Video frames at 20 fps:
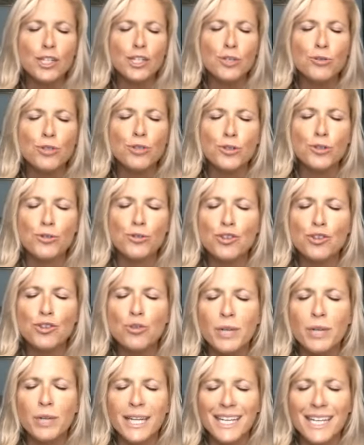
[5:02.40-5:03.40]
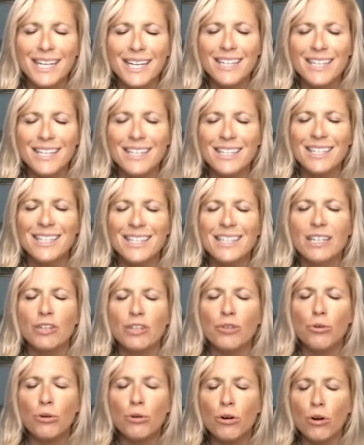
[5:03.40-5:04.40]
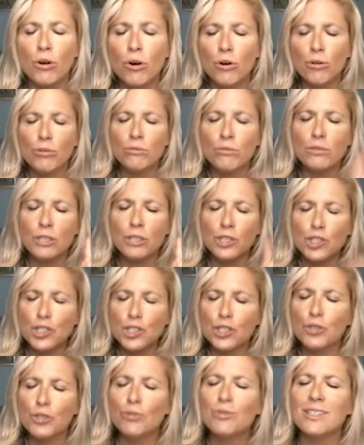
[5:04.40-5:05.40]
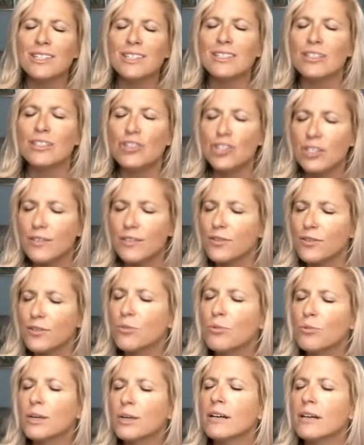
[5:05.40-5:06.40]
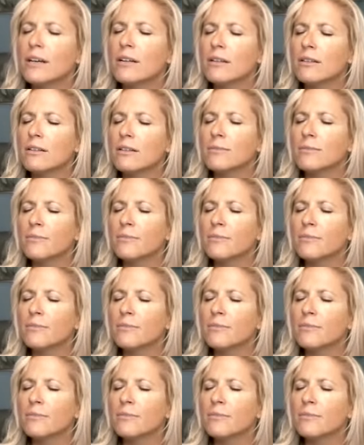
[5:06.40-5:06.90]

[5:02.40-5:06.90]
you to join in your own tunage, if you will,